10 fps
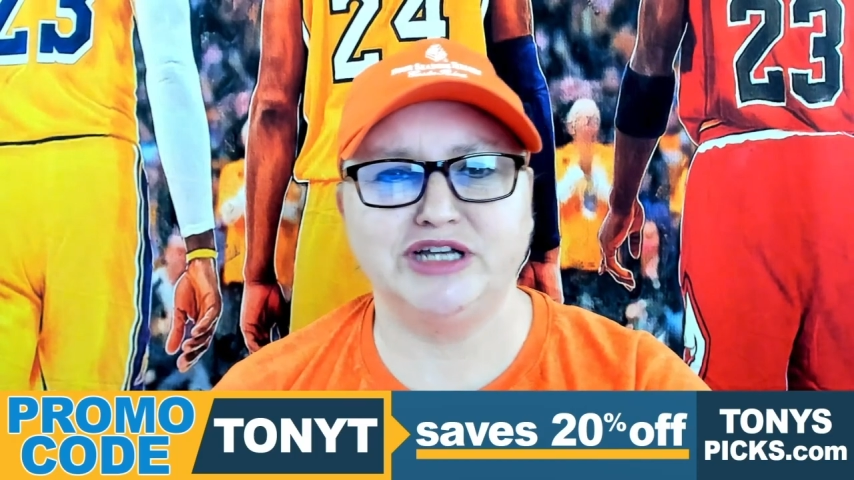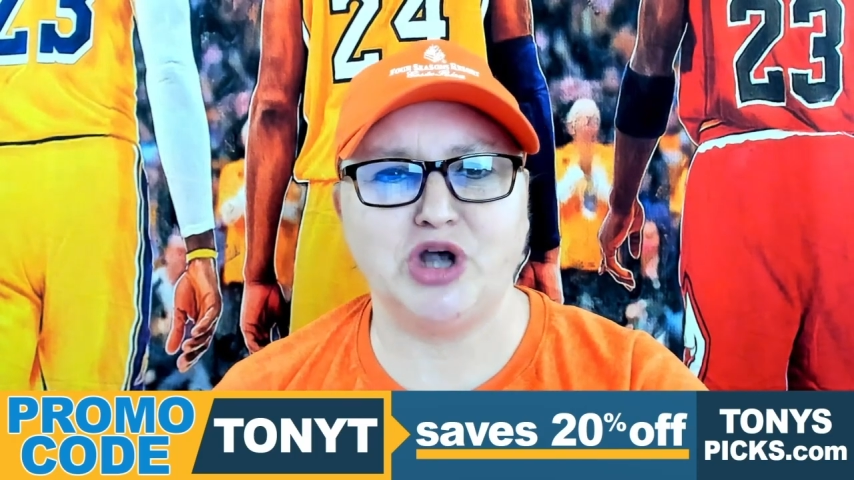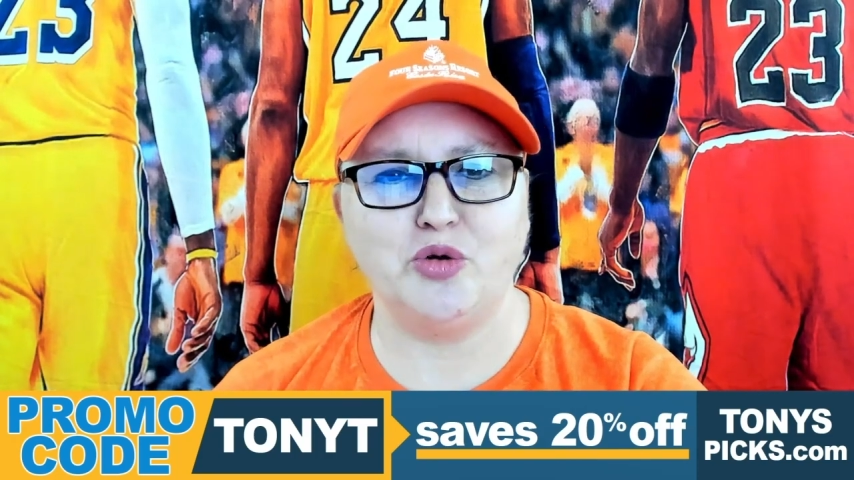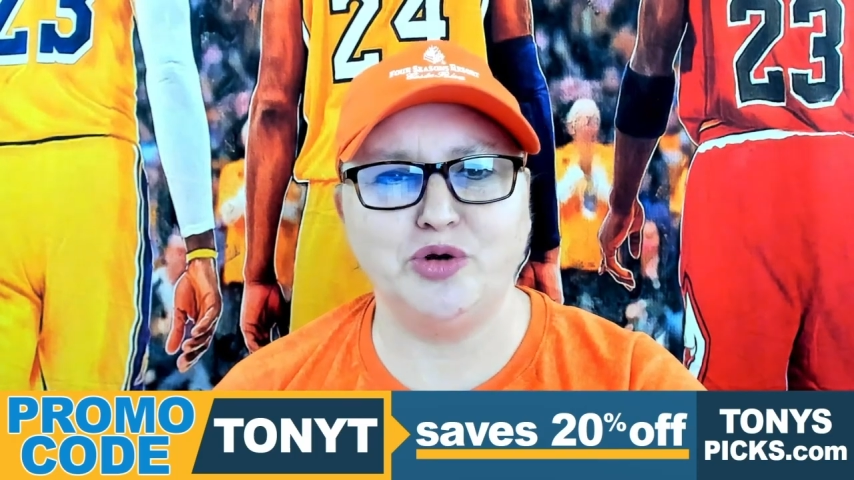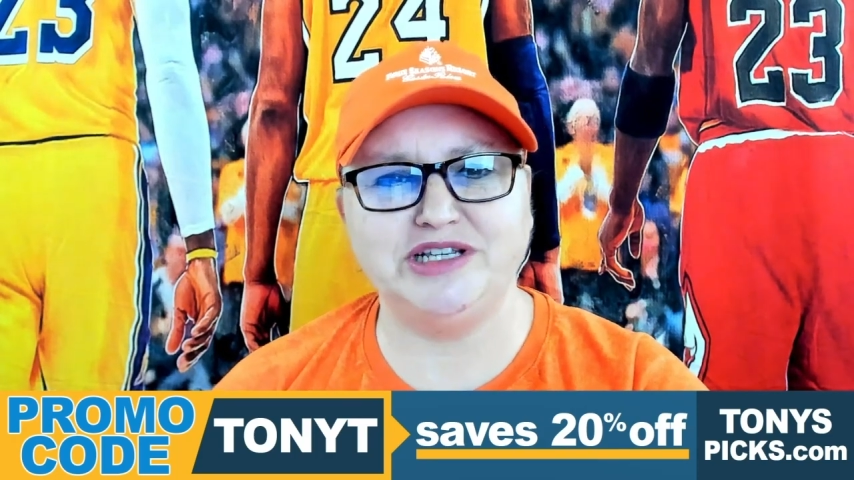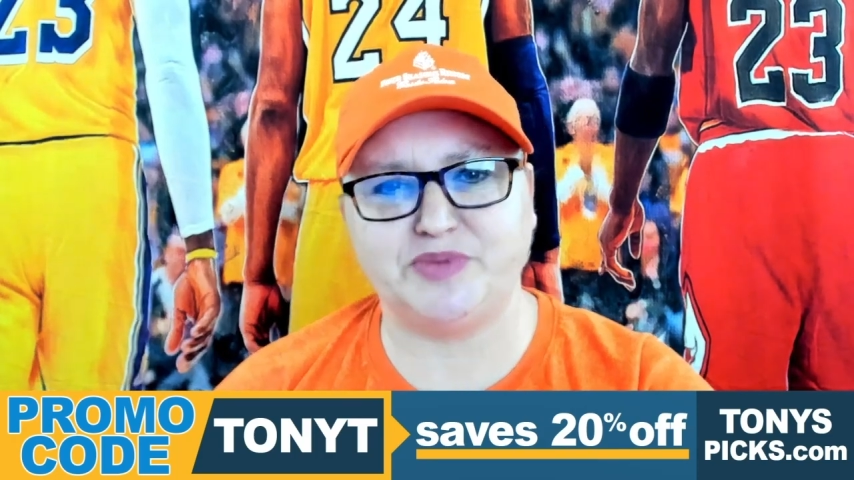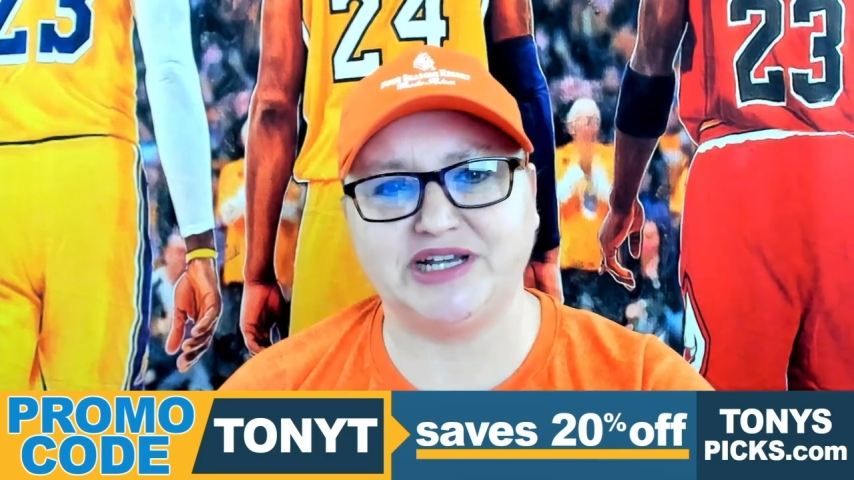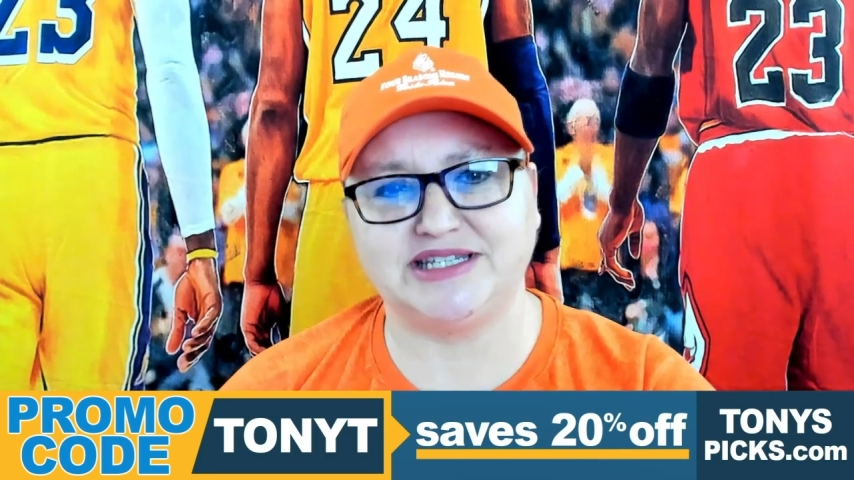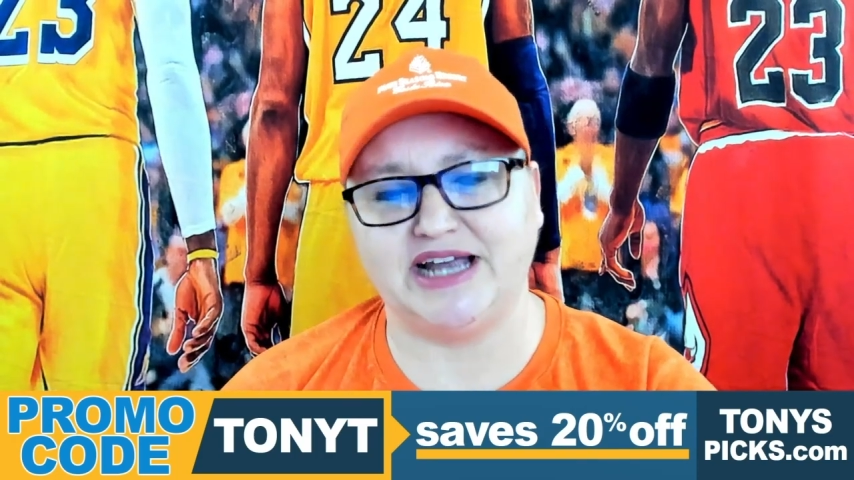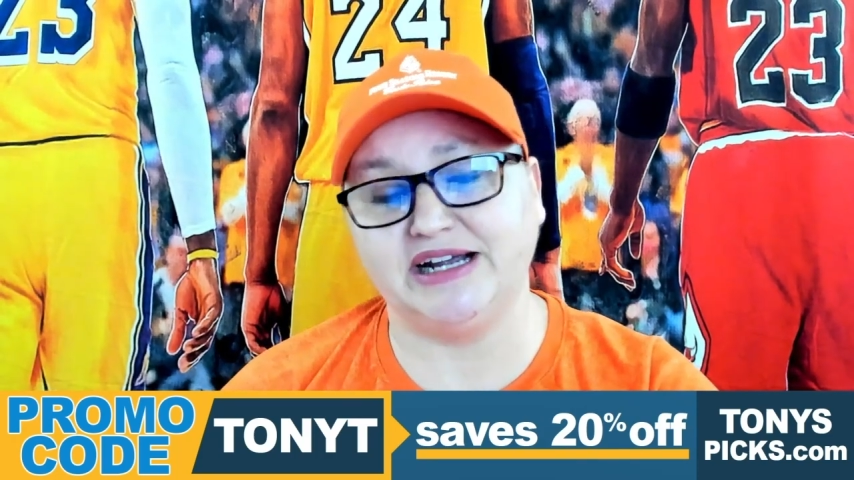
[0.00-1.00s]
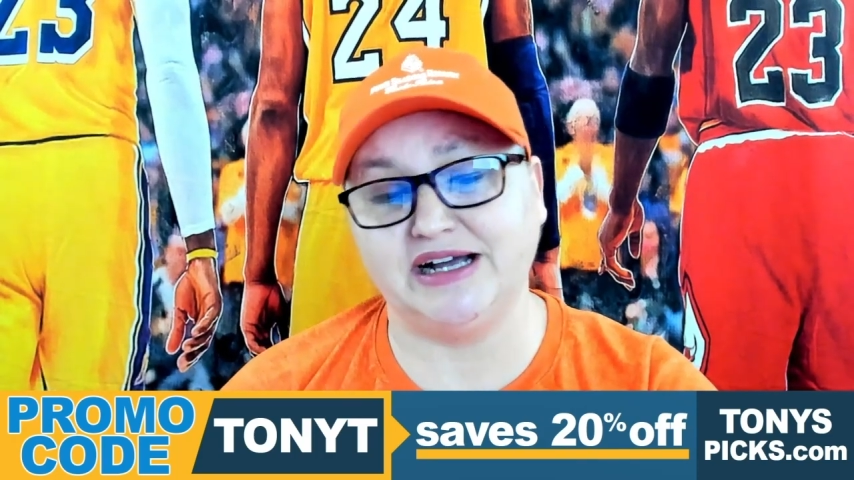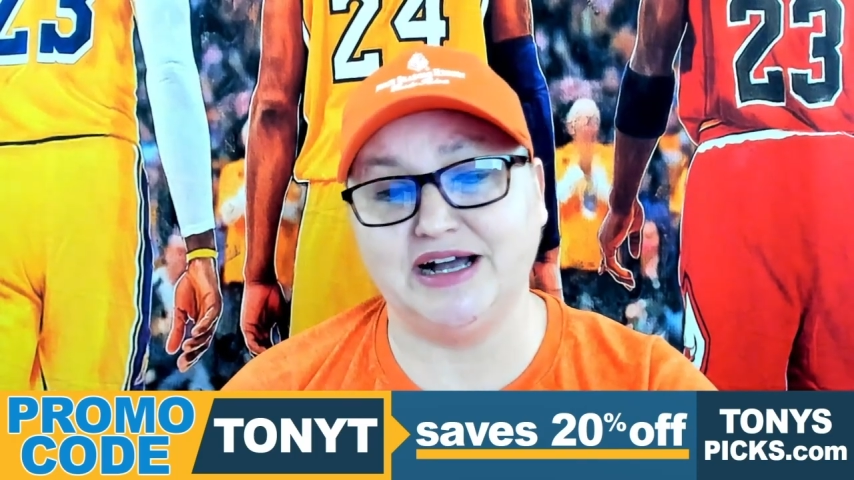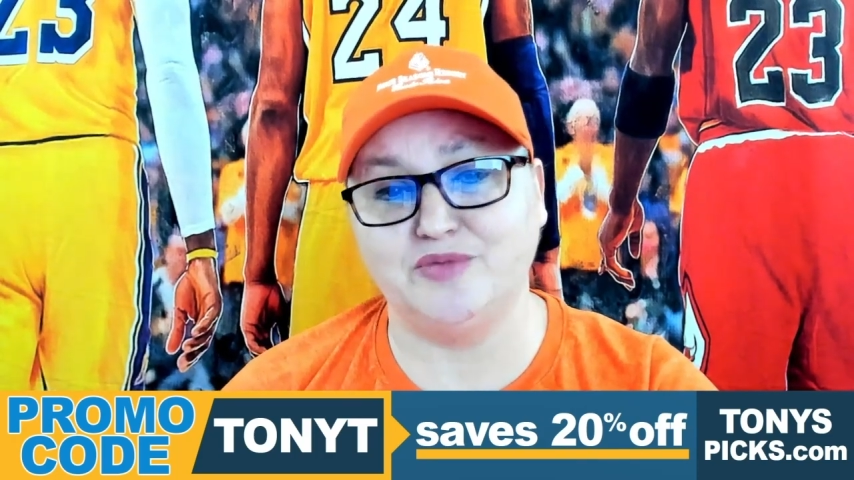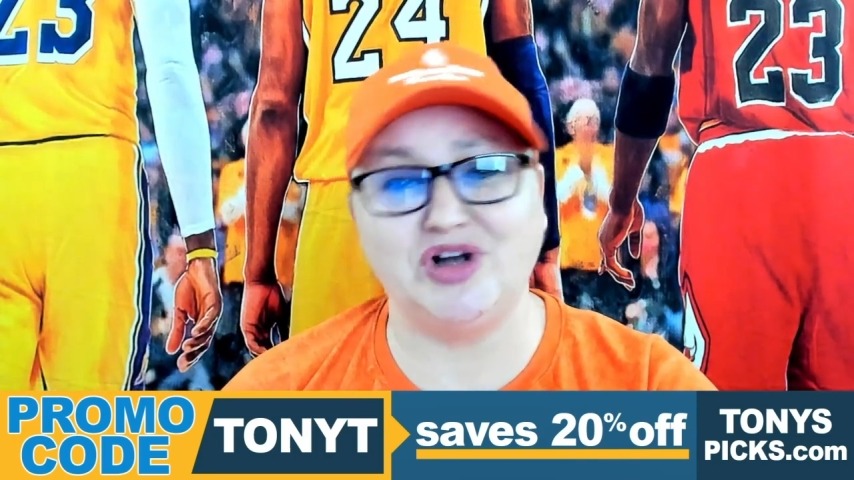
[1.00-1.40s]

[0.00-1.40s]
tonyspicks.com